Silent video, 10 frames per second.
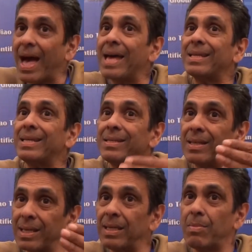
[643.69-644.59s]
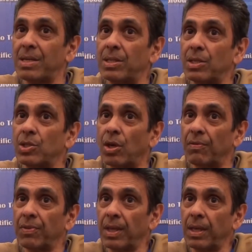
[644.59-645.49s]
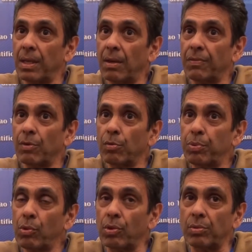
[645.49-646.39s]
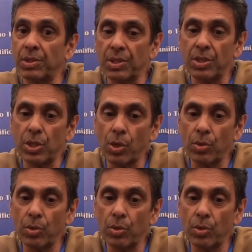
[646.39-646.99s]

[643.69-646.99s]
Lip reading: that is the key message of the report, which is